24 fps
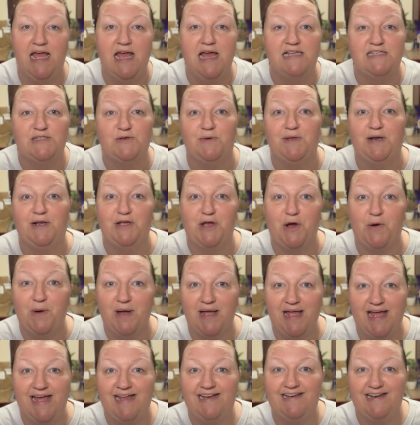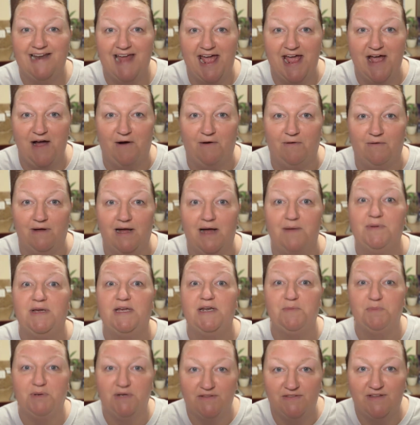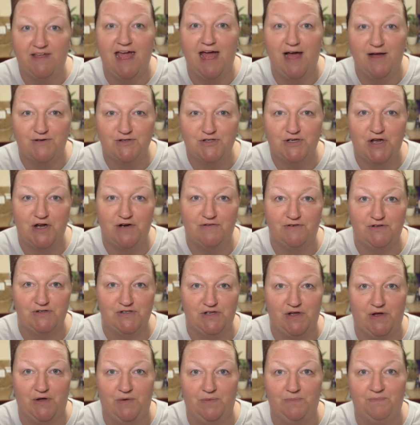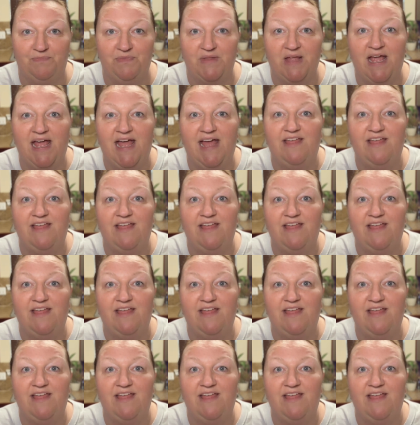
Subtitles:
So I'm going to go ahead now. I'm going to put the couch covers on.